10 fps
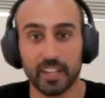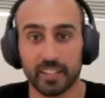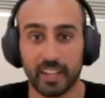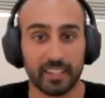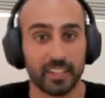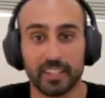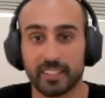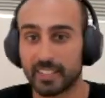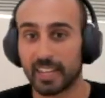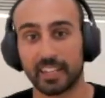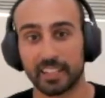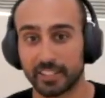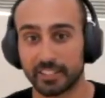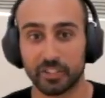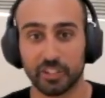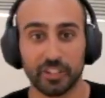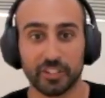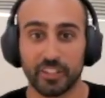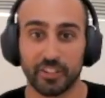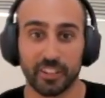like 10 analytics
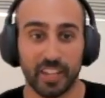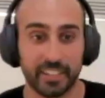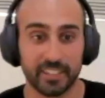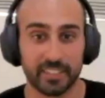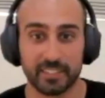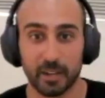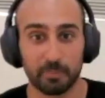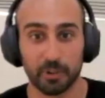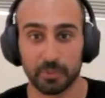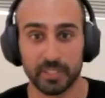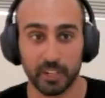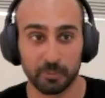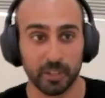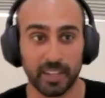engineers and they're like, this approach was terrible.